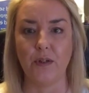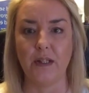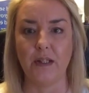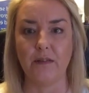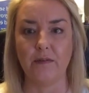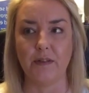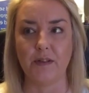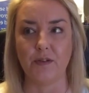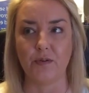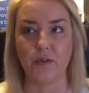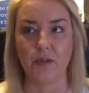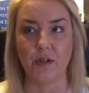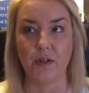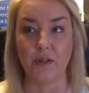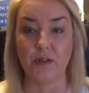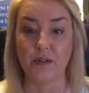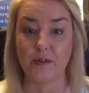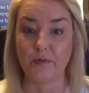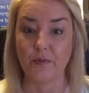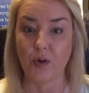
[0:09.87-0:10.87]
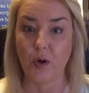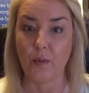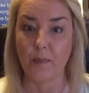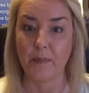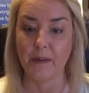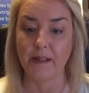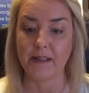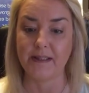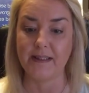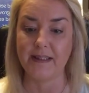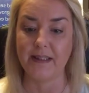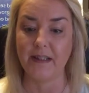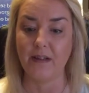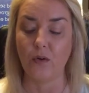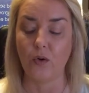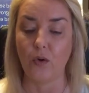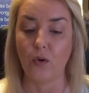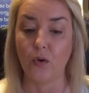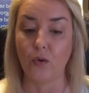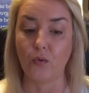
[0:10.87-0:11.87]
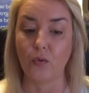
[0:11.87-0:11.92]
individual units of competency or